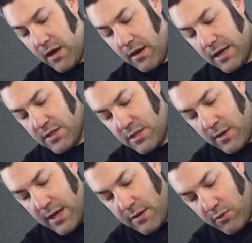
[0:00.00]
I just go
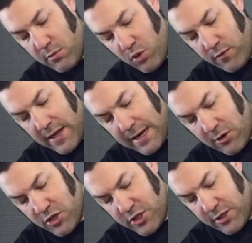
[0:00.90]
ahead and remove that
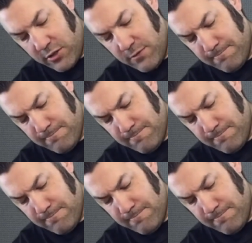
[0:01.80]
outer shield.